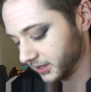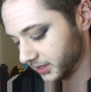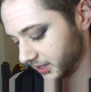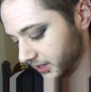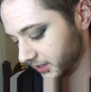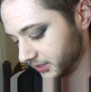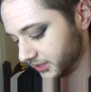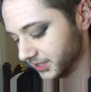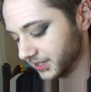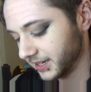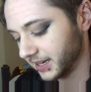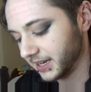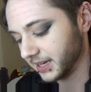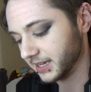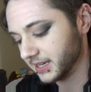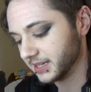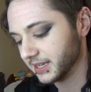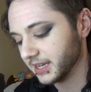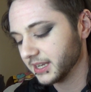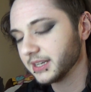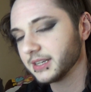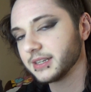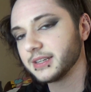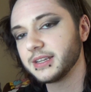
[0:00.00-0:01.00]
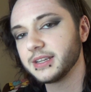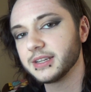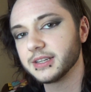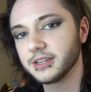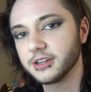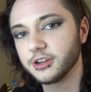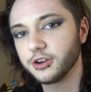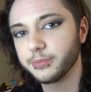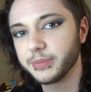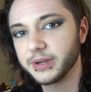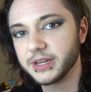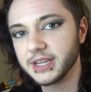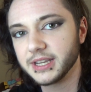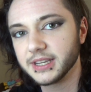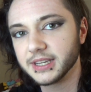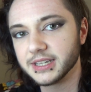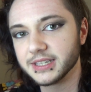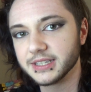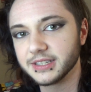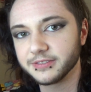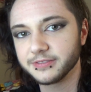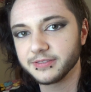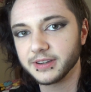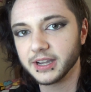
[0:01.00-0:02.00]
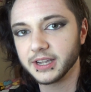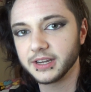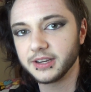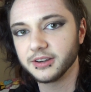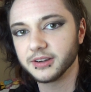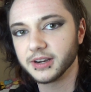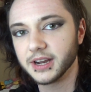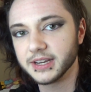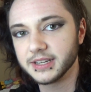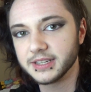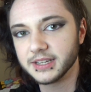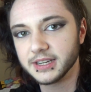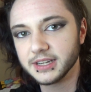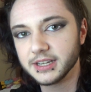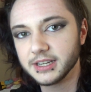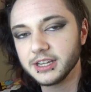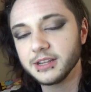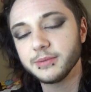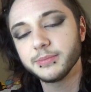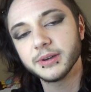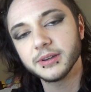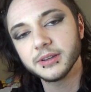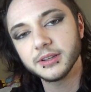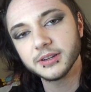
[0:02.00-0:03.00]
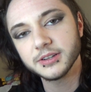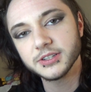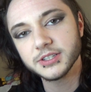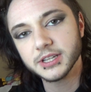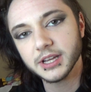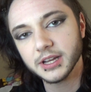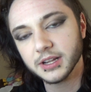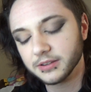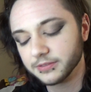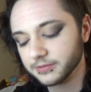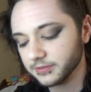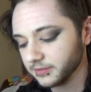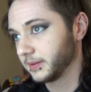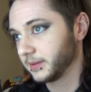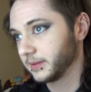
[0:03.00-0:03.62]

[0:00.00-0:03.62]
It's an identity, and nobody can define your identity but yourself.